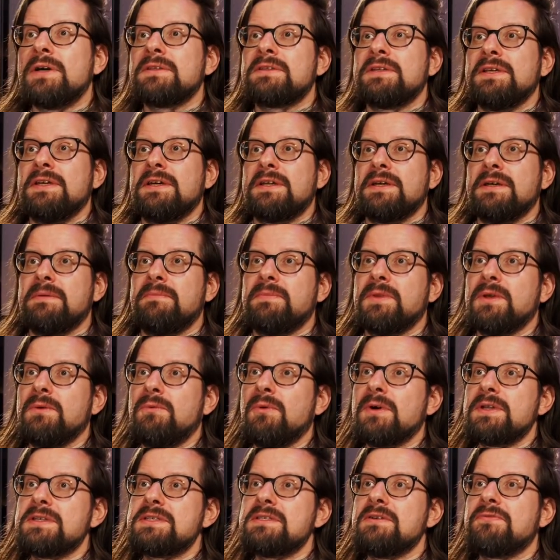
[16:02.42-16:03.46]
Antere.
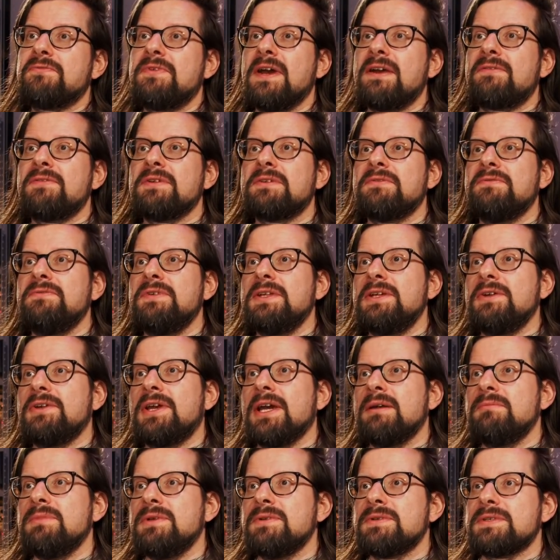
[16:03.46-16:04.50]
What is your favorite video
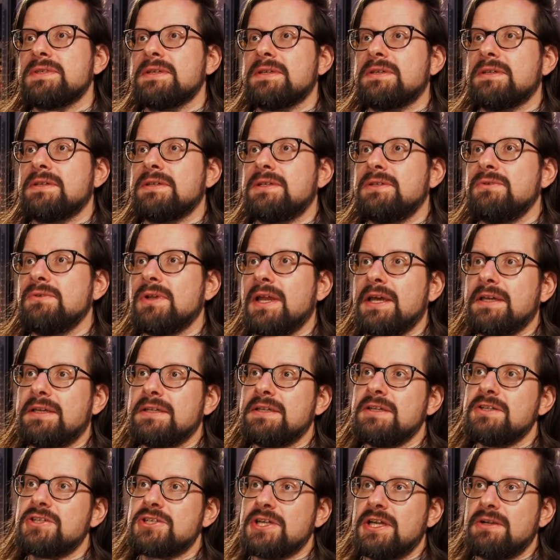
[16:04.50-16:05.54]
game music? Do you like
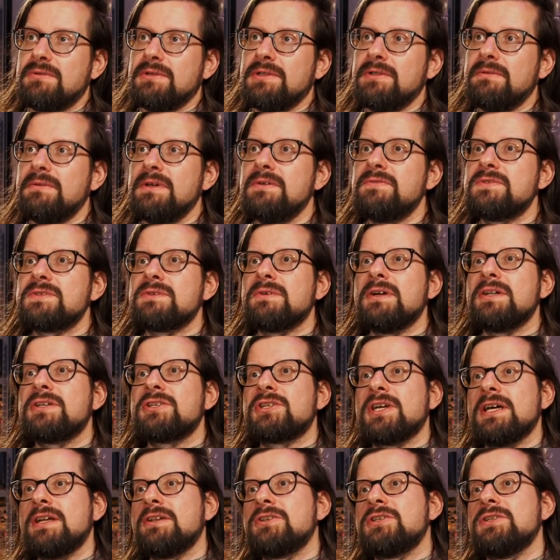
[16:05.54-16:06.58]
it in general? If so, I
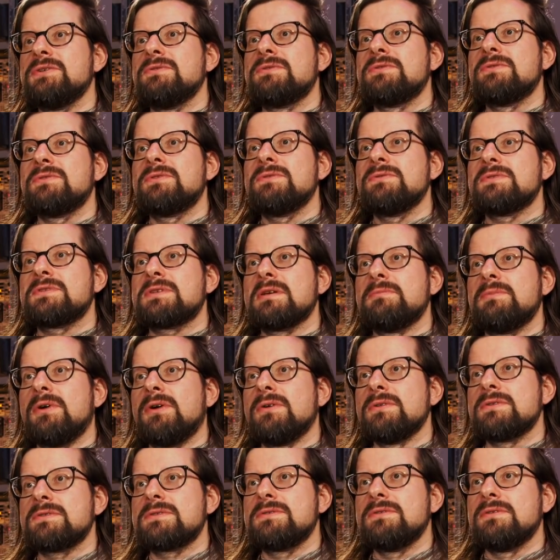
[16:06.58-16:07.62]
challenge you to do some
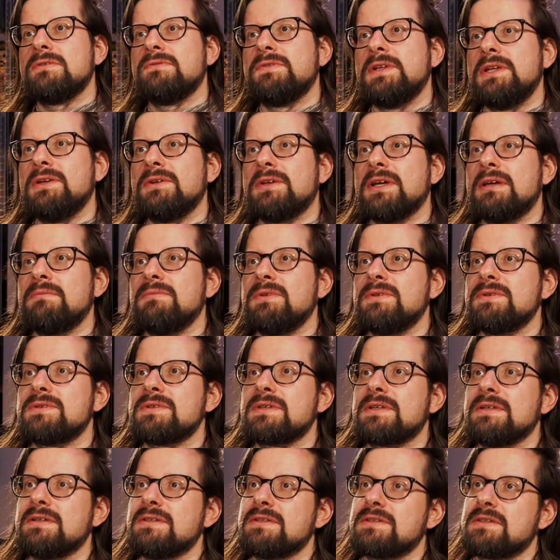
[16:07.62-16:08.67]
old school video game
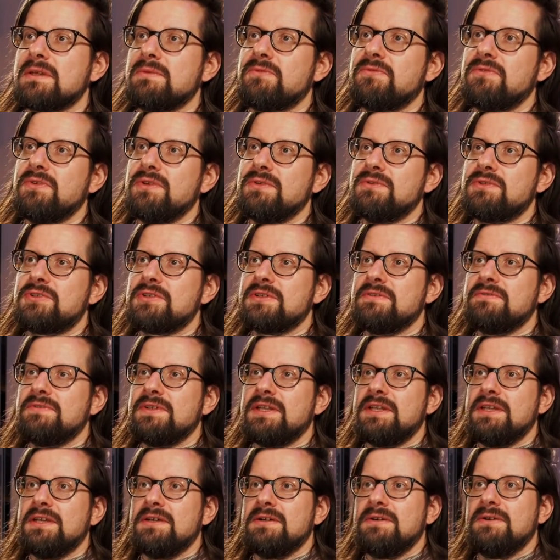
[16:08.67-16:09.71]
music in some future
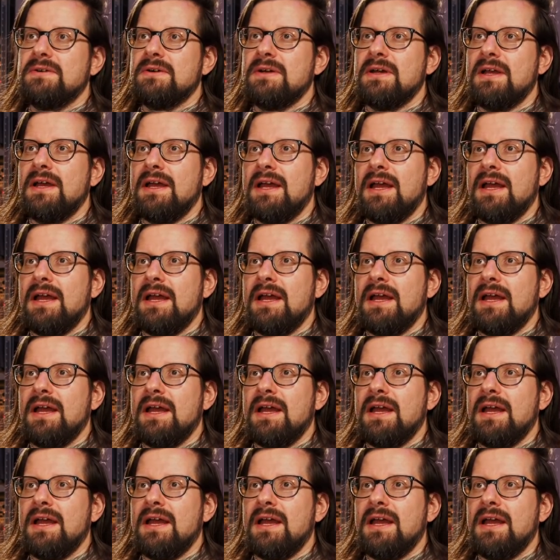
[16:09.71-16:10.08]
video.